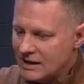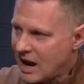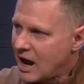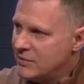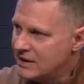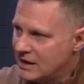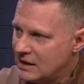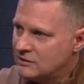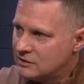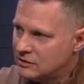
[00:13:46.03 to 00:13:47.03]
God
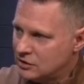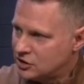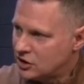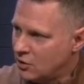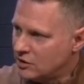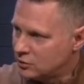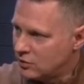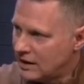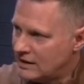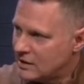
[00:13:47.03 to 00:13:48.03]
begins to show us
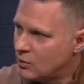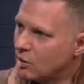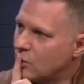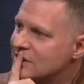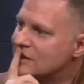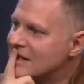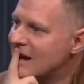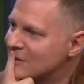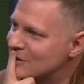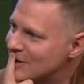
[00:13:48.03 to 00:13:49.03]
where he's at work. We just
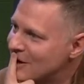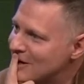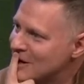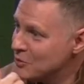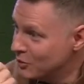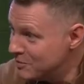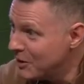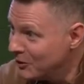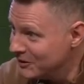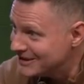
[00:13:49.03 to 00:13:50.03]
have to start with yes.
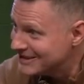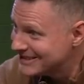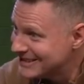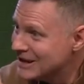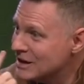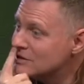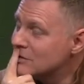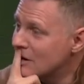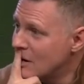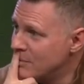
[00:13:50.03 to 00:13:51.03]
boldness. Yes.
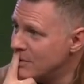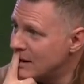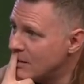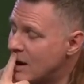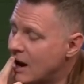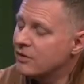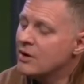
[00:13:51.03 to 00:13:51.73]
Start opening our mouth.